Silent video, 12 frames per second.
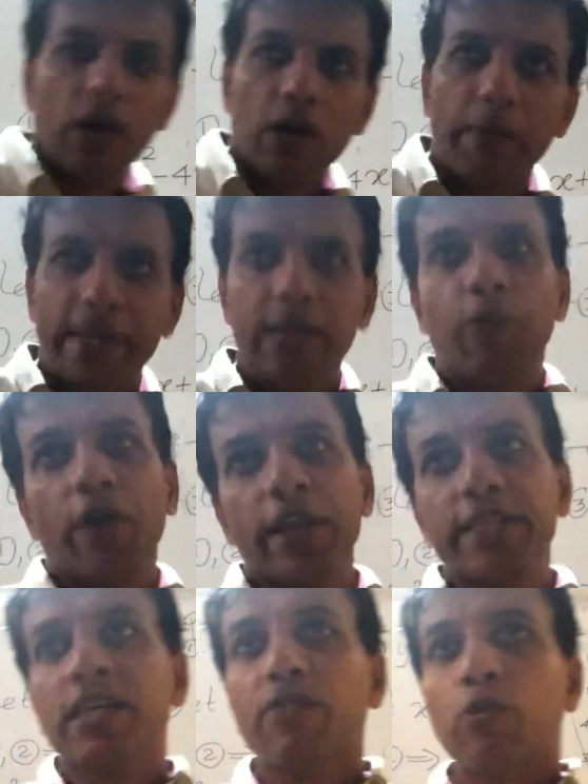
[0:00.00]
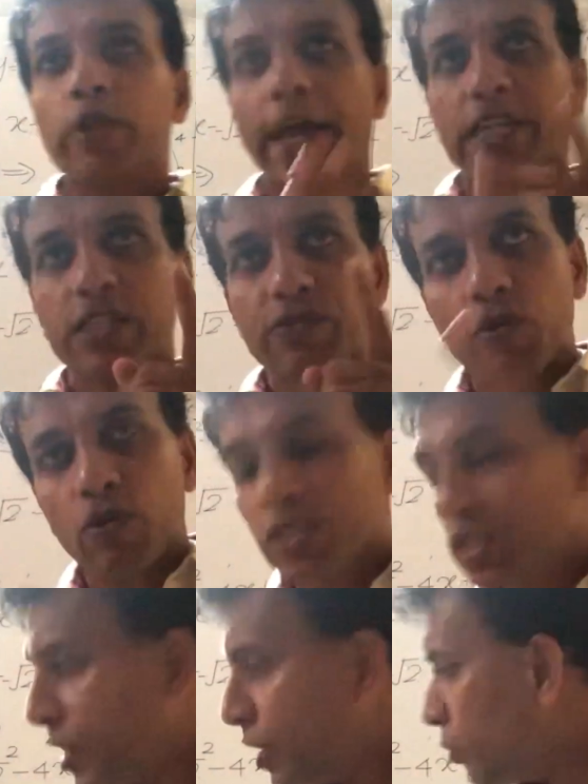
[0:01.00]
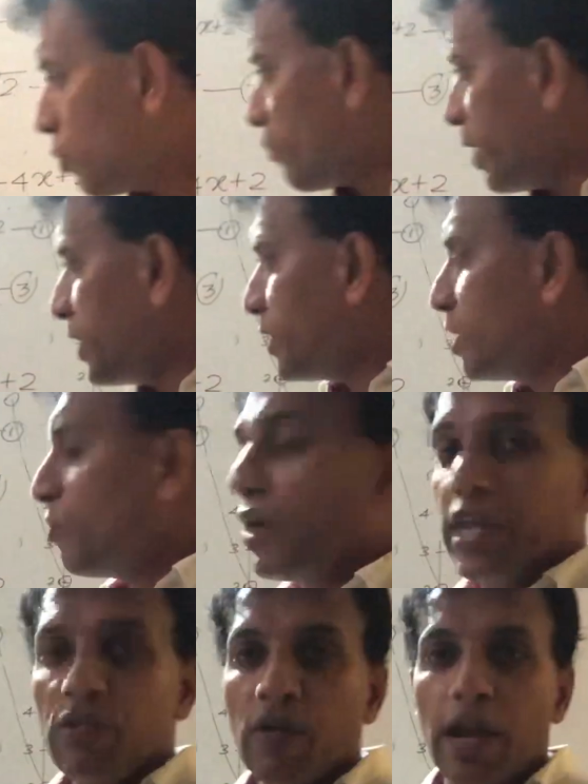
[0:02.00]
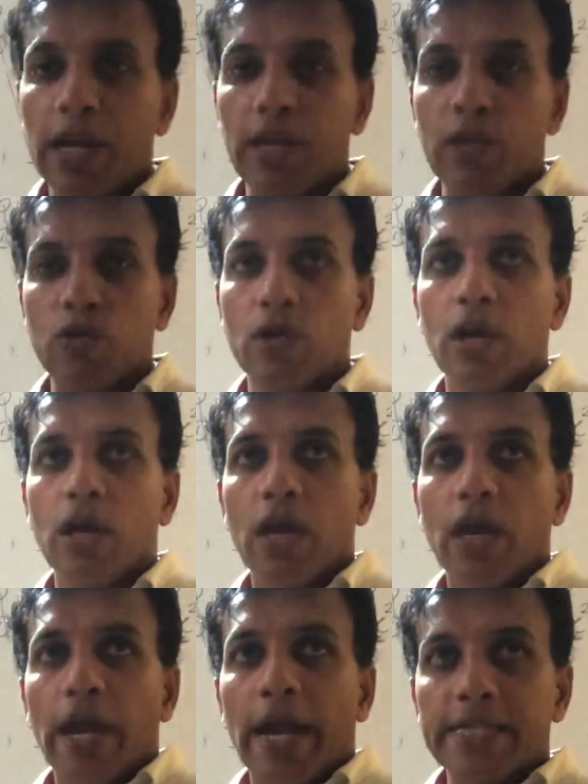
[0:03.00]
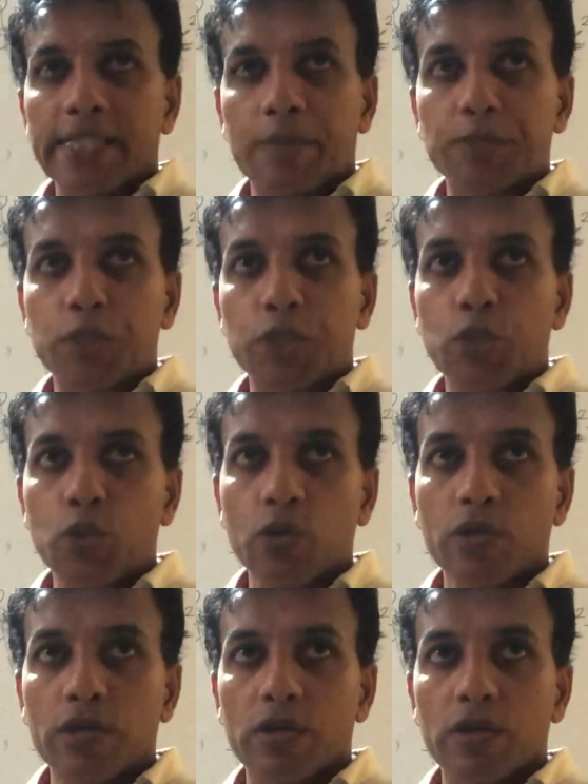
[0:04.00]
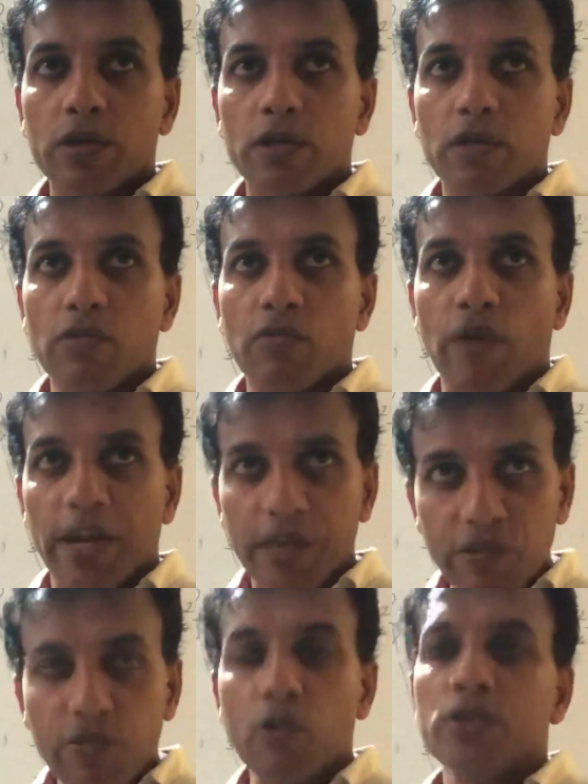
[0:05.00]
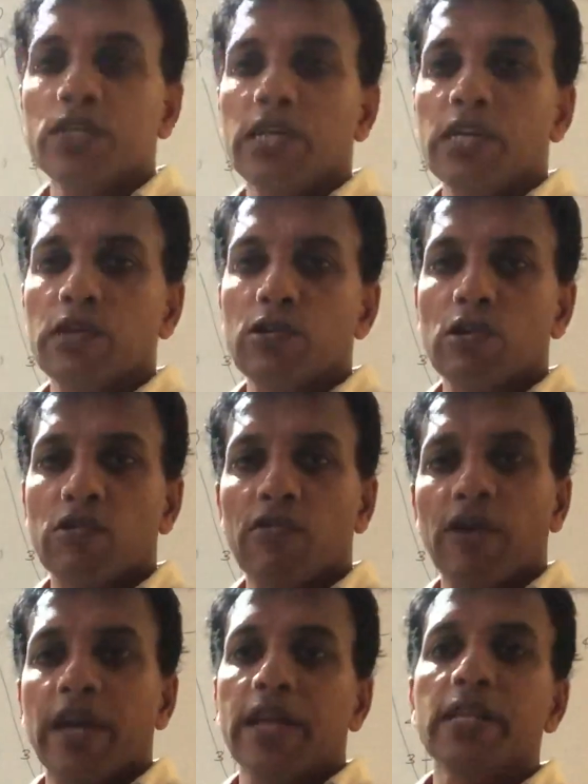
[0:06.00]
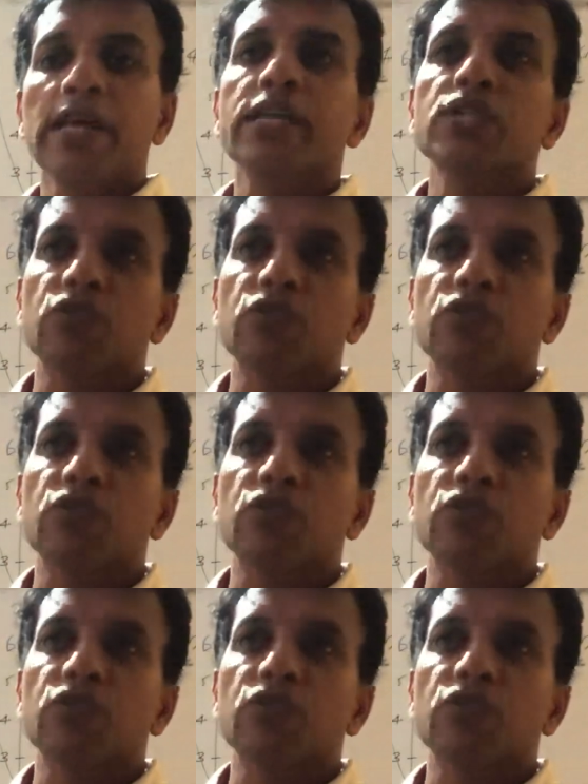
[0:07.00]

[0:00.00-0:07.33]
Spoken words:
Better points are put x for 0, find the y value, and substitute y for 0, find the x